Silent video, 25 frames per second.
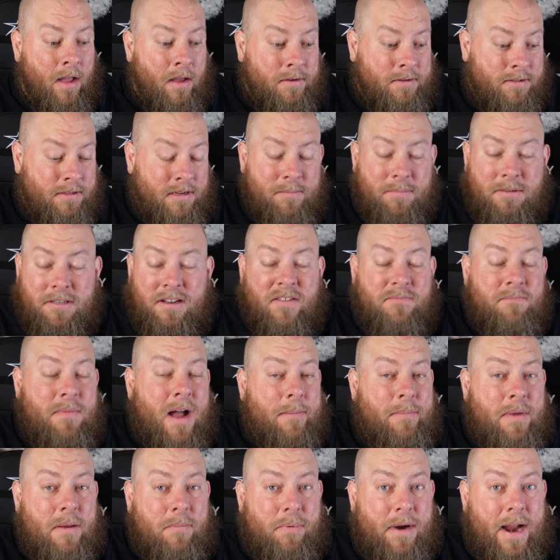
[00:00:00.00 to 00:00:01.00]
Some stuff
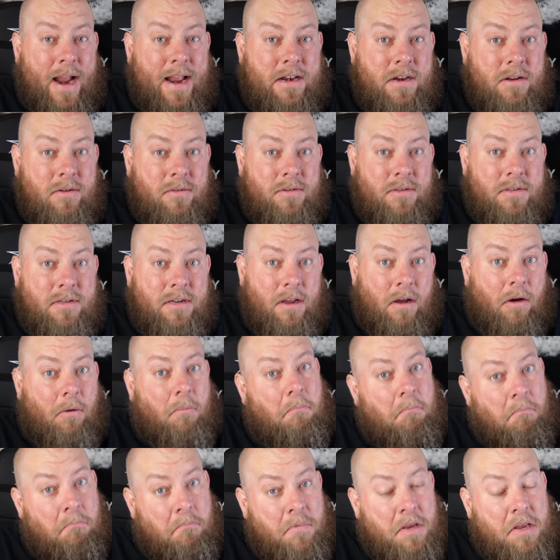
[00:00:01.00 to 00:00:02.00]
might be brand new
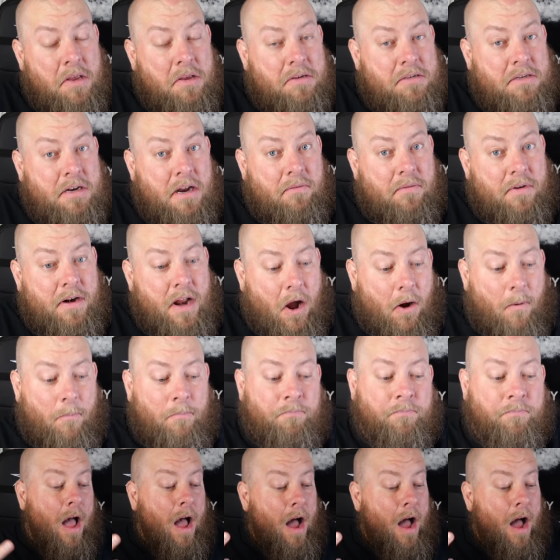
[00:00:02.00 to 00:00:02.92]
still. You just never know.